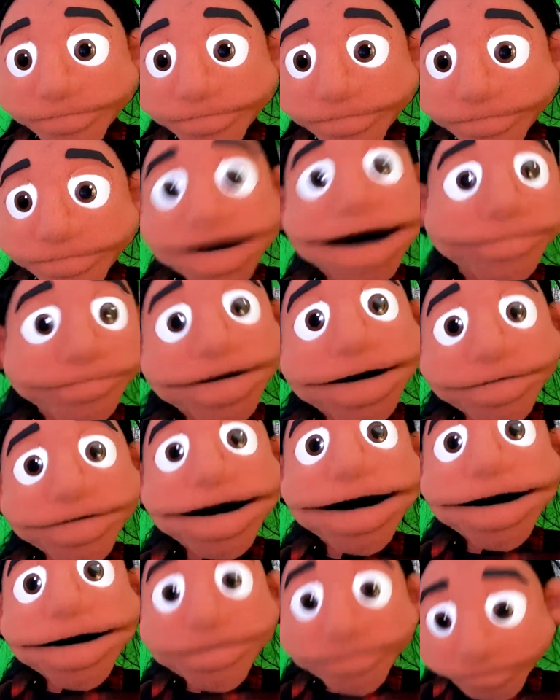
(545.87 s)
because it's 3
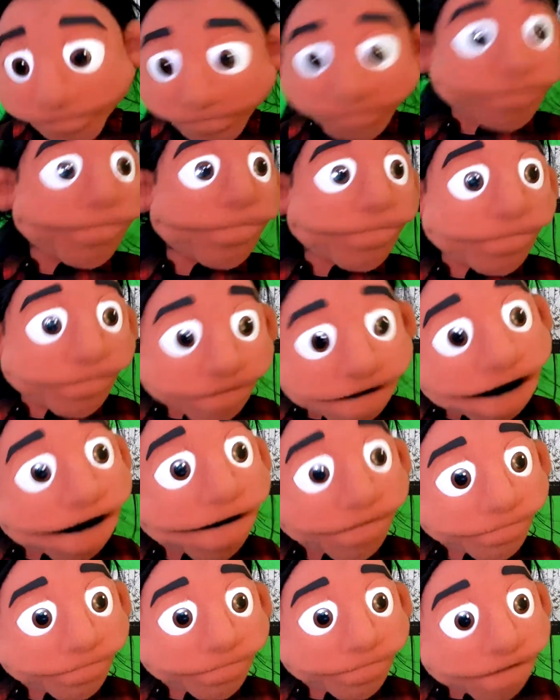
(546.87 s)
notes.
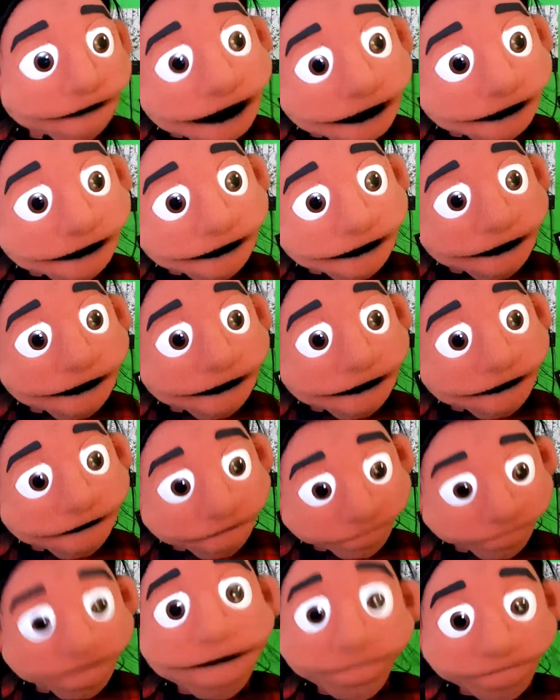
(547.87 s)
Da
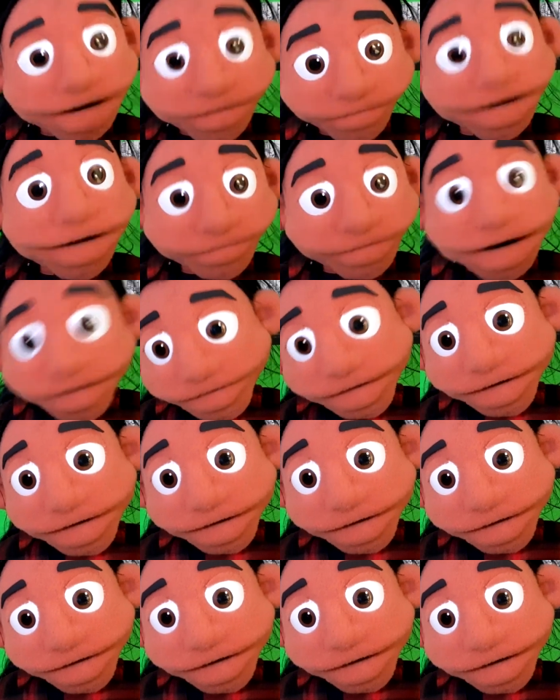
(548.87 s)
da da na
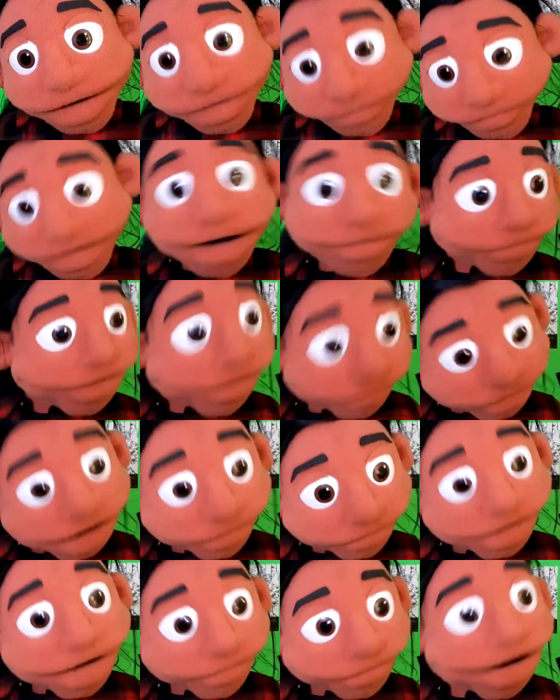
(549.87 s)
na na
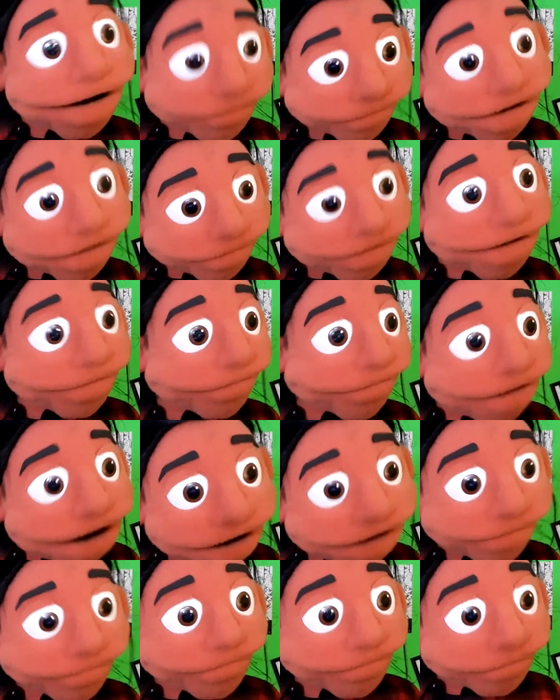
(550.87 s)
na na na
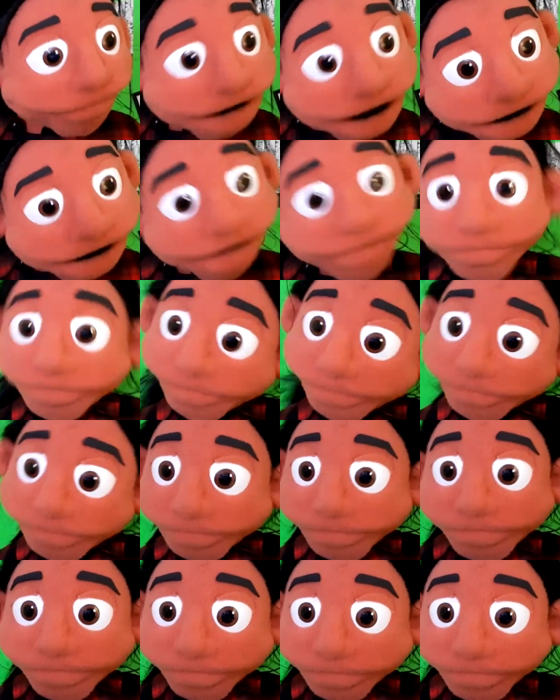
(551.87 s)
na na.
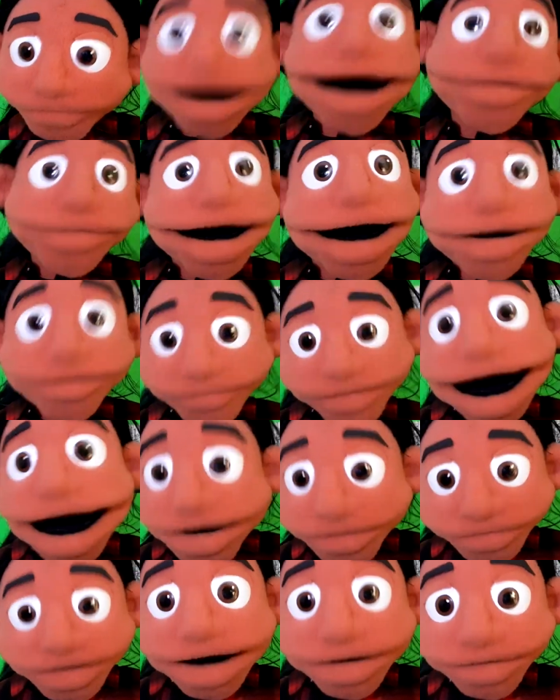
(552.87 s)
You tell him, hey,
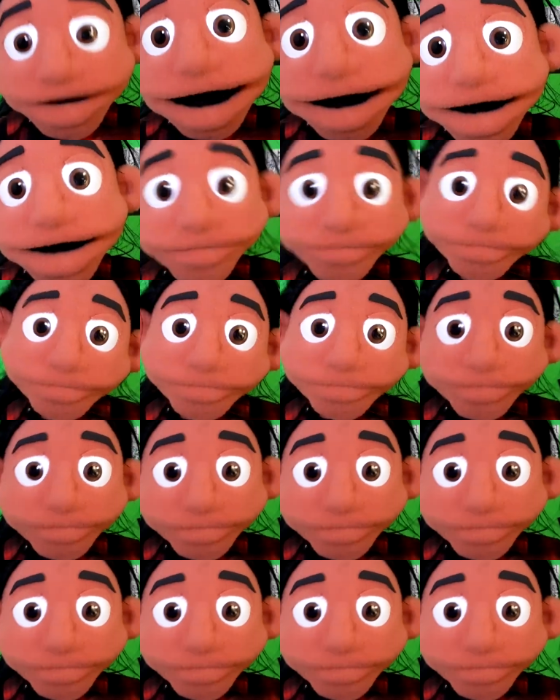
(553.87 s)
that's awesome.